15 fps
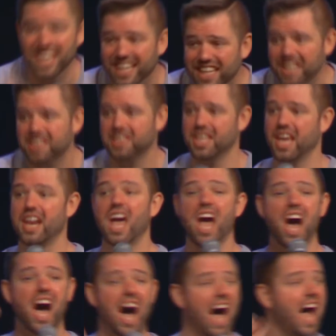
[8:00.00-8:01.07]
thick and thin.
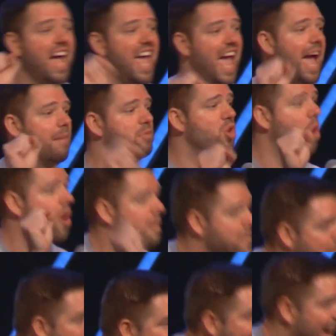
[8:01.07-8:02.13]
I am your
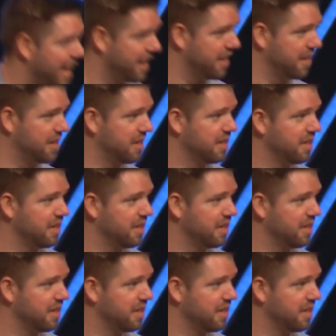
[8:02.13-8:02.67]
man